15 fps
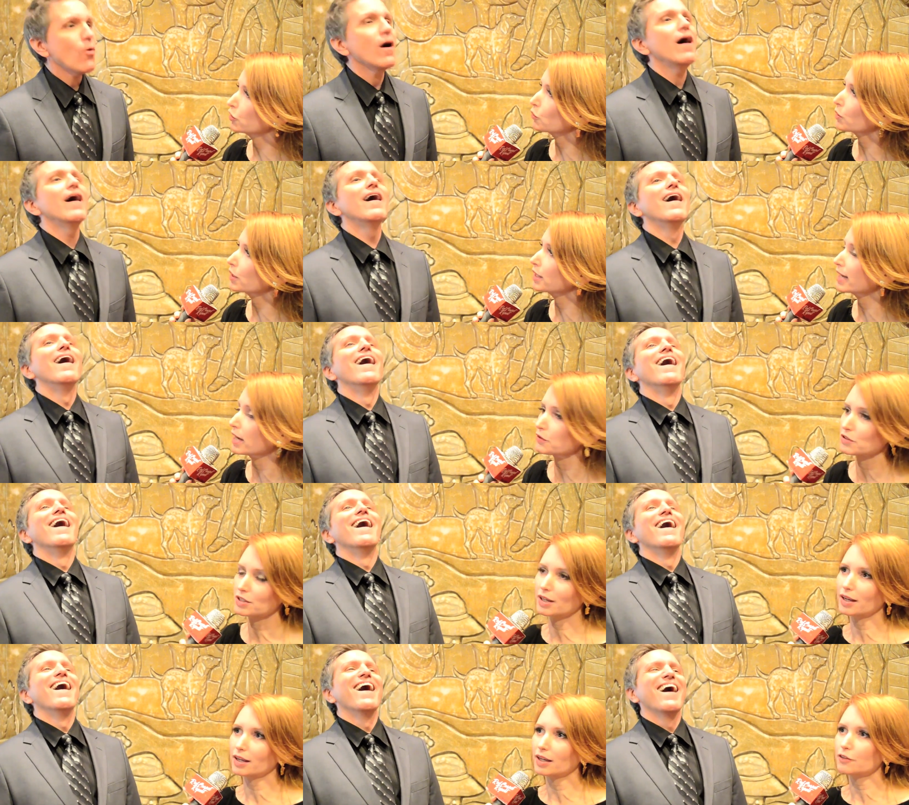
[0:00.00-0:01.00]
Speaker 1: you were
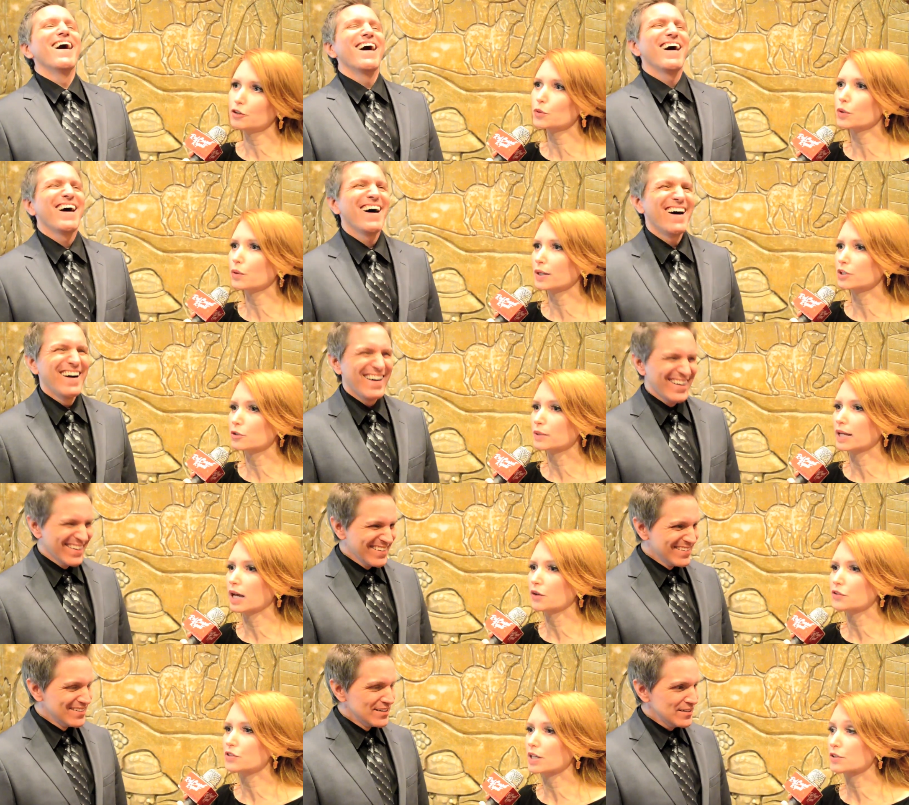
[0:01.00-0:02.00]
announcing, if you were going to
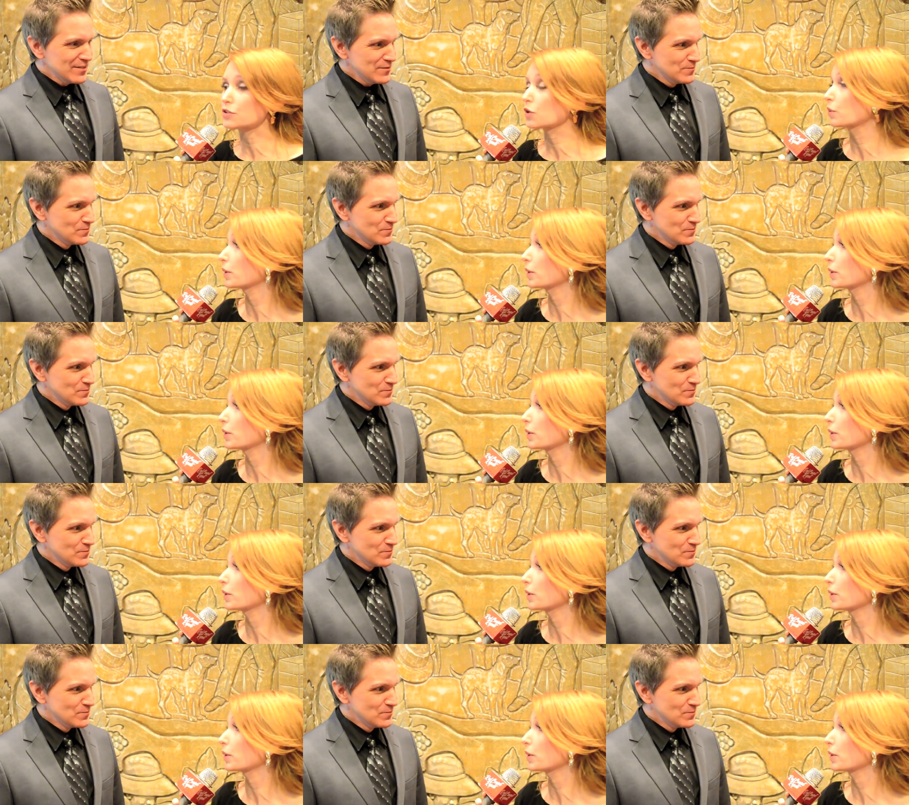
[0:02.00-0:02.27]
announce as though